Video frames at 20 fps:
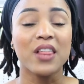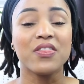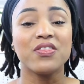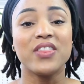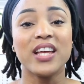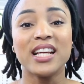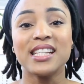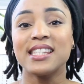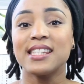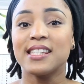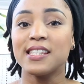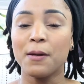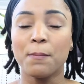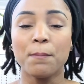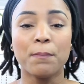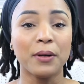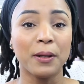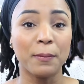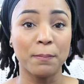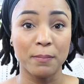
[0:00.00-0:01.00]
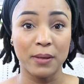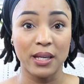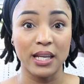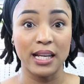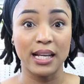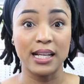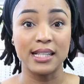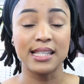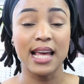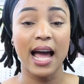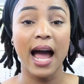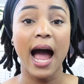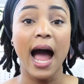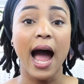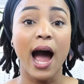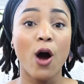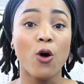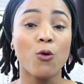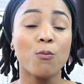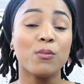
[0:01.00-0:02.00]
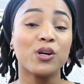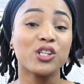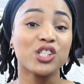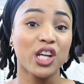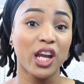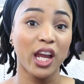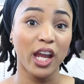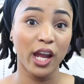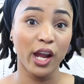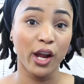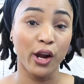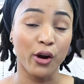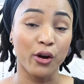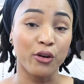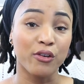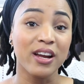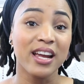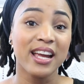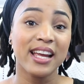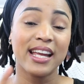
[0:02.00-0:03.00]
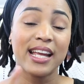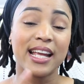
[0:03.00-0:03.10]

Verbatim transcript: this simply means how much hair